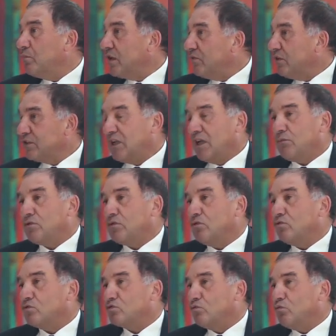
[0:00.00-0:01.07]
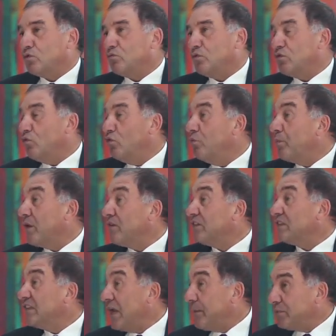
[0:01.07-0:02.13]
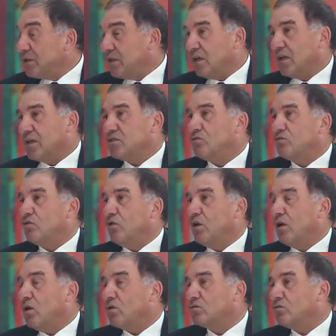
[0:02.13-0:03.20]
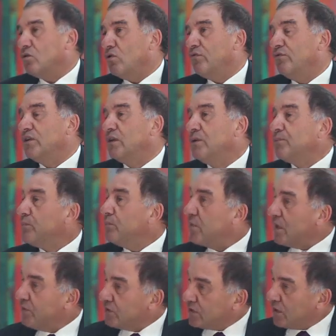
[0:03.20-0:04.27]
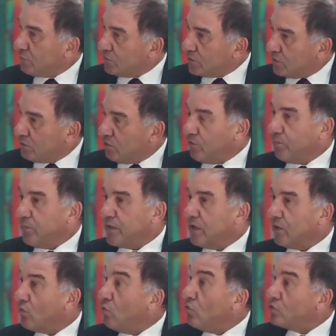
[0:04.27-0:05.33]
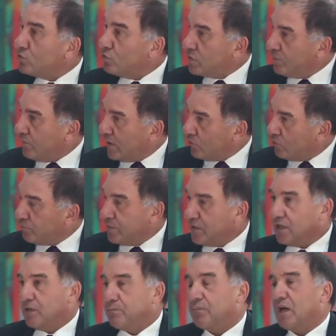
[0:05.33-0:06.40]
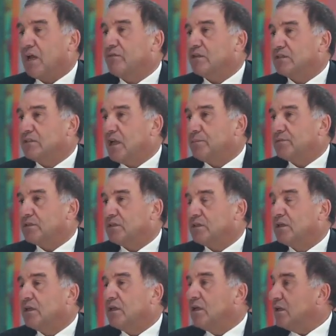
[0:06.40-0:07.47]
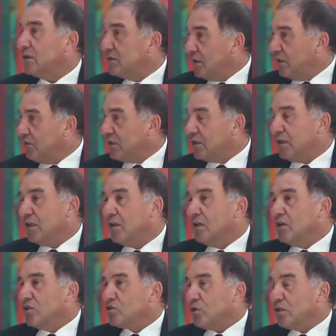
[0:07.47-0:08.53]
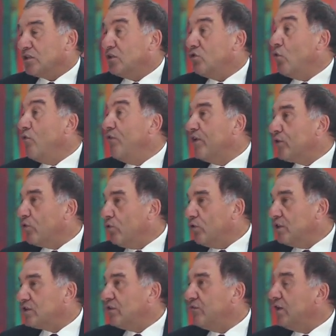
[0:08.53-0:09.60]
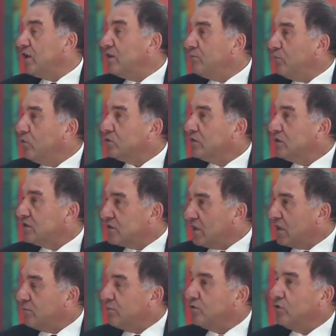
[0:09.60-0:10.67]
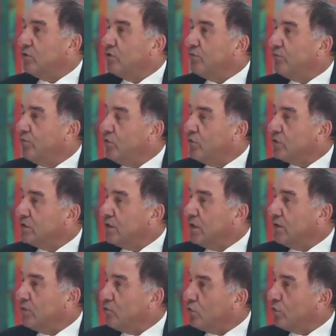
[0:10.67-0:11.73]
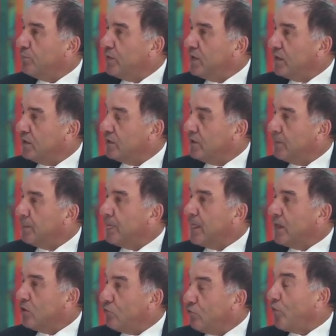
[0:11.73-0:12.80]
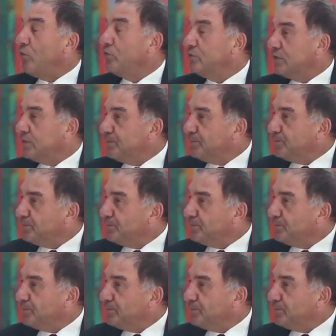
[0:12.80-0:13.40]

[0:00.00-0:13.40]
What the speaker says: in private equity also what we call private debt. As you know, a lot of private equity companies are also developing a private debt activity. So I think overall is a very important sector for the European growth.